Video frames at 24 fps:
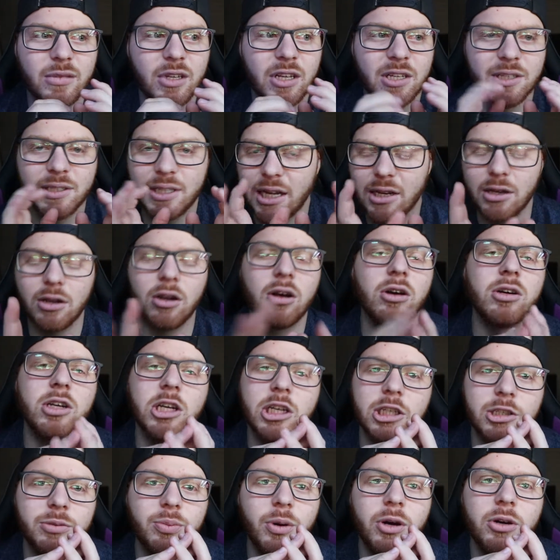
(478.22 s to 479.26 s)
is that long
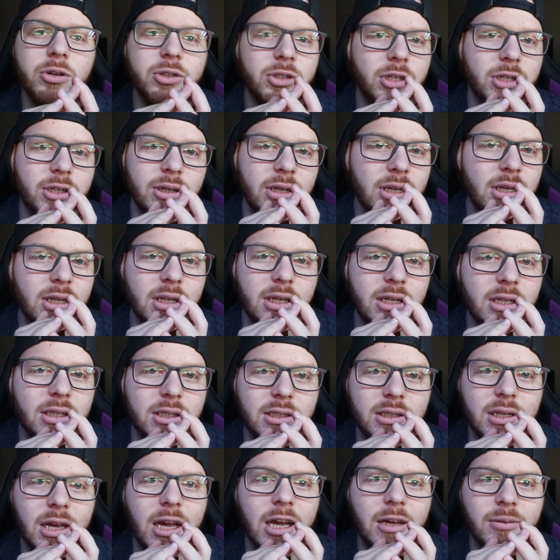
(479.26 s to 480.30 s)
exposure. It
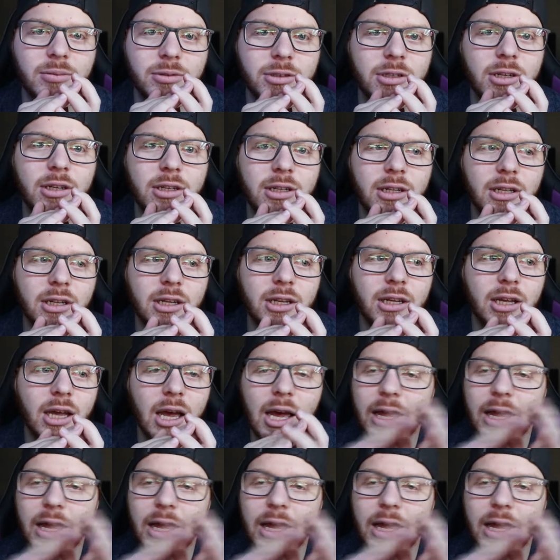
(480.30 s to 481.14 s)
is absolutely